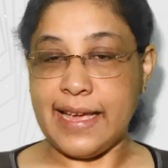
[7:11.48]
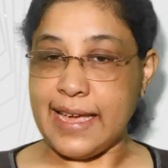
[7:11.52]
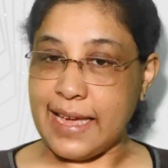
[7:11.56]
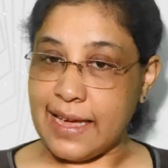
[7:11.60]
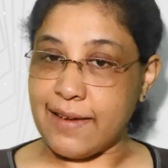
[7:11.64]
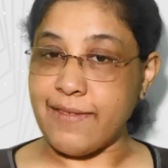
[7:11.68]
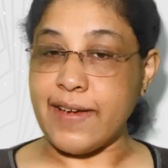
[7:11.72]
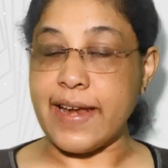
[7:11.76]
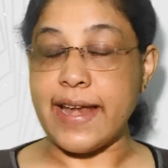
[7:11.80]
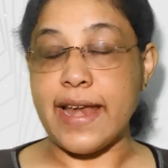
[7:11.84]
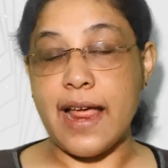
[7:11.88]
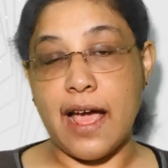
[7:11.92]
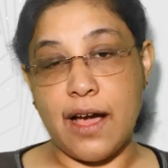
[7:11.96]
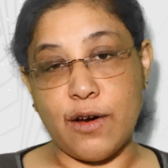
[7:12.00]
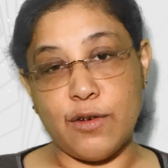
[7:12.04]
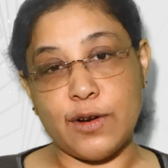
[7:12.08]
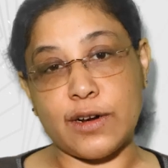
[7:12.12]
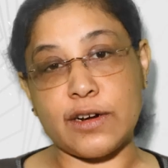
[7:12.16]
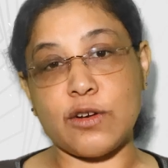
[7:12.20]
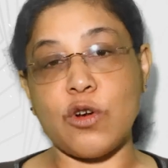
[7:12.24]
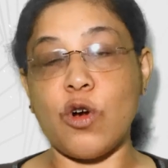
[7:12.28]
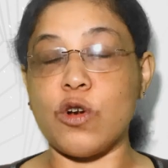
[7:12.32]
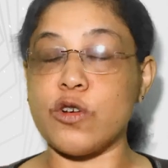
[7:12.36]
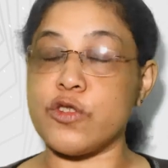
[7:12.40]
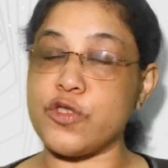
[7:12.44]
Even our
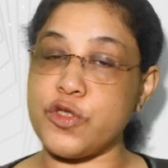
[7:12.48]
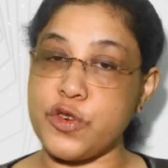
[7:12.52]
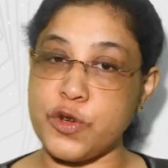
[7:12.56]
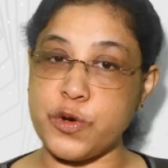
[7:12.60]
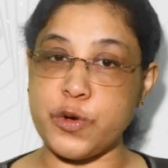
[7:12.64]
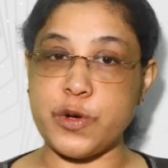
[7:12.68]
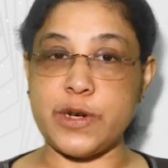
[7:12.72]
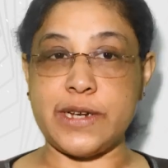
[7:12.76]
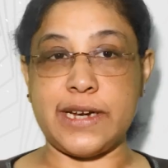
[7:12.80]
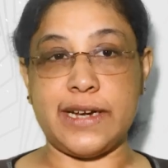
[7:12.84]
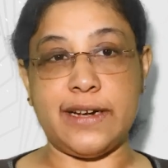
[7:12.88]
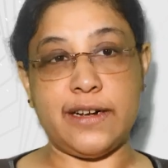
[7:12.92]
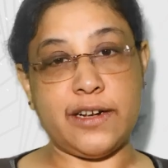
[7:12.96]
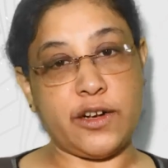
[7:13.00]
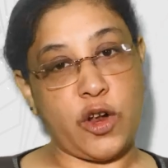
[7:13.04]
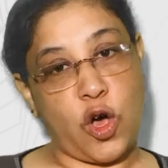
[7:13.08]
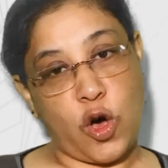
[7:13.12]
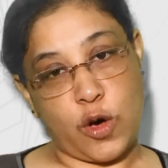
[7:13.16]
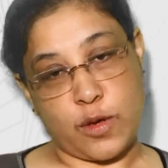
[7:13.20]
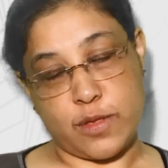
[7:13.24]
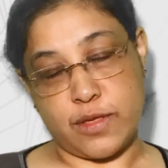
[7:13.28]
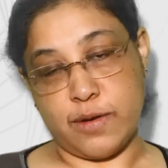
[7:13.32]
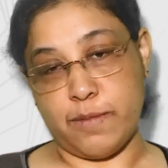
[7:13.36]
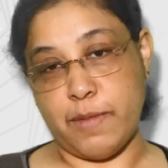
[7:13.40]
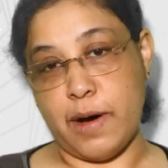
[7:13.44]
constitution
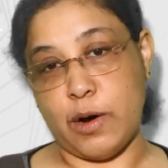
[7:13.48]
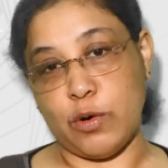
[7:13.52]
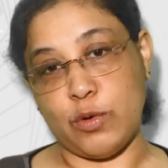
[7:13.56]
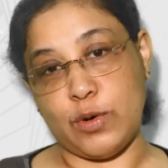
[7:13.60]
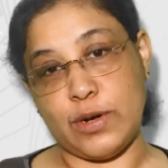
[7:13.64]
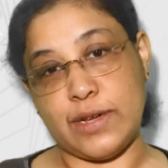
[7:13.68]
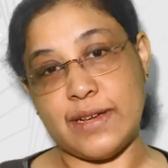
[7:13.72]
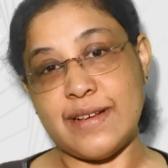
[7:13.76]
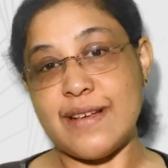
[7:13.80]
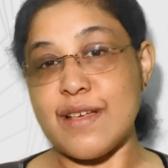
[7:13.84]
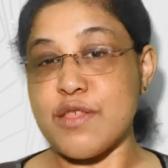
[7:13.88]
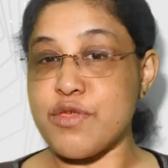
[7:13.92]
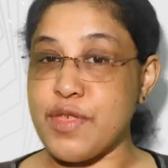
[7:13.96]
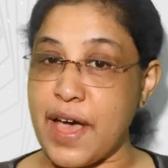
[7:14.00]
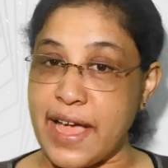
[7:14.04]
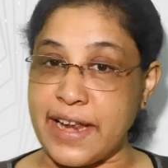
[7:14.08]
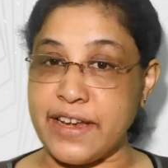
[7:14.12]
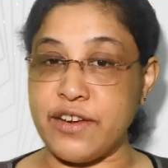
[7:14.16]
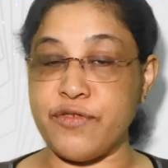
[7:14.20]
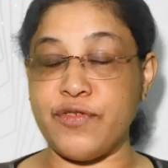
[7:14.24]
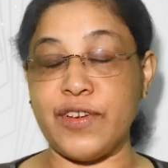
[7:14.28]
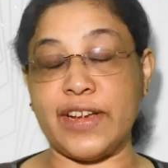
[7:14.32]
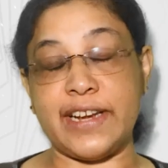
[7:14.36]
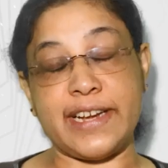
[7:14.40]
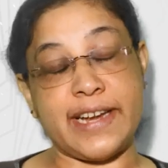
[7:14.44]
talks about
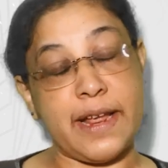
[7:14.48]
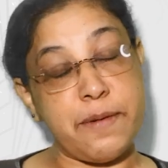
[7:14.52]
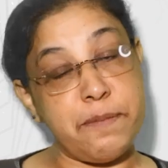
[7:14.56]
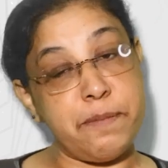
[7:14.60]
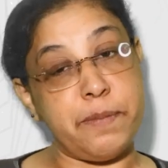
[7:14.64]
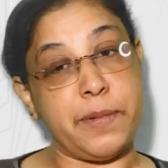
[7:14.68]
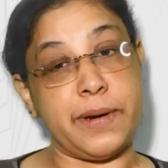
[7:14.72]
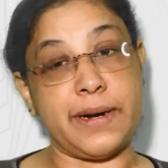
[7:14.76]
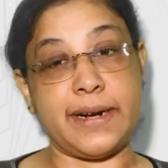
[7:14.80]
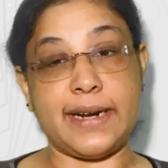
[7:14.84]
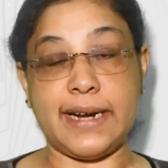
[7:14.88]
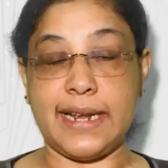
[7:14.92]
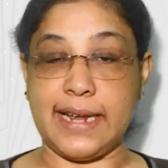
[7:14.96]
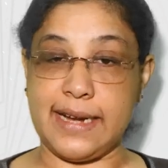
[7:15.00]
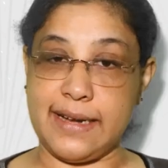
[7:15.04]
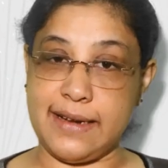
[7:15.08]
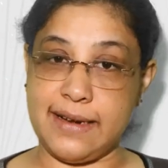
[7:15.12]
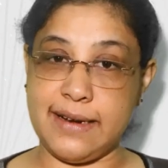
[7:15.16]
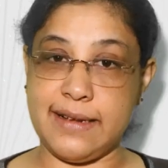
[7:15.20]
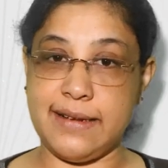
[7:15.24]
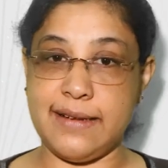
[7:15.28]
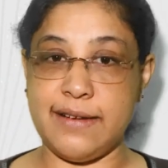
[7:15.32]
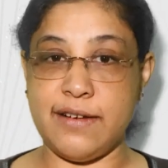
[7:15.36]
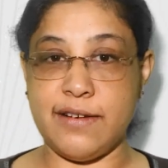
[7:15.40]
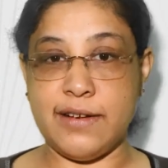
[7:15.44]
scientific temper in
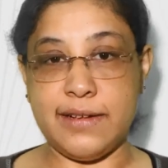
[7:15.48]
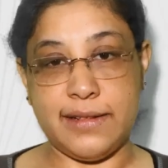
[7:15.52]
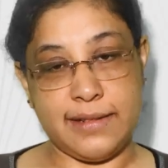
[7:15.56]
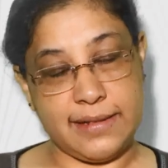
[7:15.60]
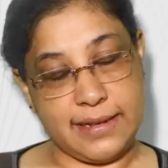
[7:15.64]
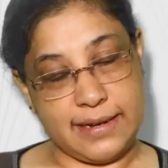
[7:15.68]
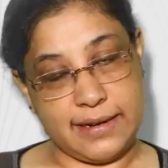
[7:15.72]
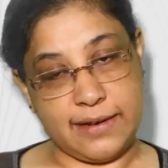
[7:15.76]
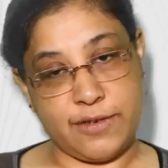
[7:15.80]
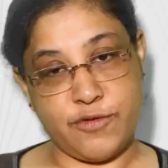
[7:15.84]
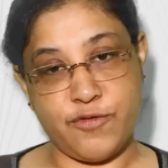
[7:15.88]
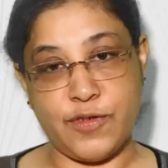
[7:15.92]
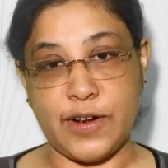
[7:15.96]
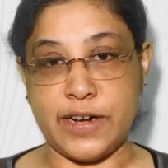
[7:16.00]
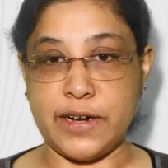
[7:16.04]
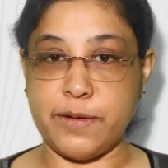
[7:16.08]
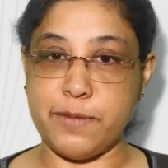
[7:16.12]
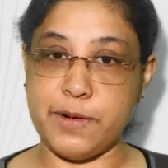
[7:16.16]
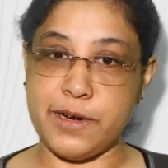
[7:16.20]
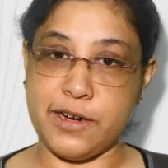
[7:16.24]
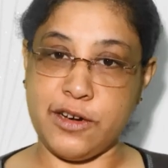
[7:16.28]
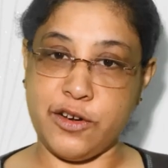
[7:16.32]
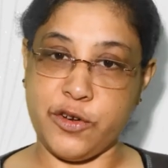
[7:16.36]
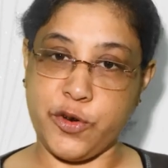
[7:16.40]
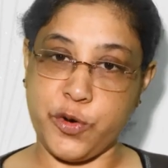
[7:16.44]
the
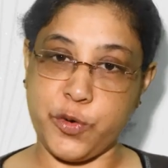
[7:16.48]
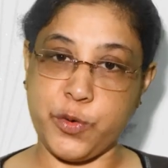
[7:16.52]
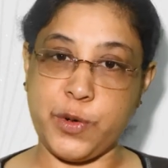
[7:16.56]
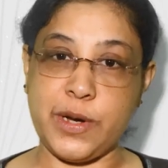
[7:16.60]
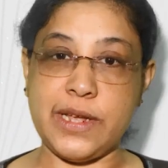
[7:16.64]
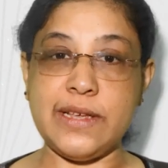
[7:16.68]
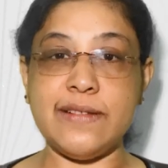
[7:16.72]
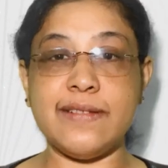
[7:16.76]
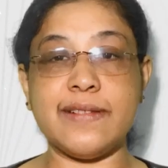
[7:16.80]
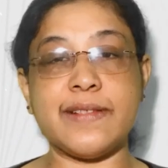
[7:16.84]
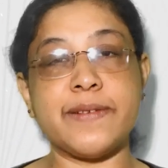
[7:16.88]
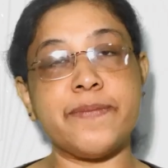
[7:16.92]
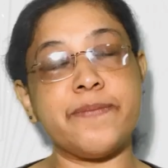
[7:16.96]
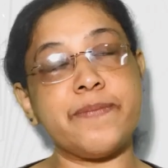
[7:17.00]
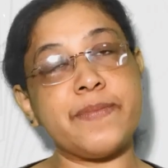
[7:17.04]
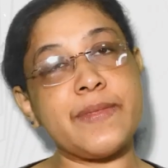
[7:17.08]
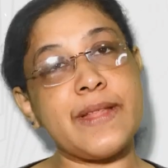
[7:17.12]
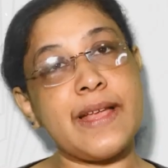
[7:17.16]
fundamental duties.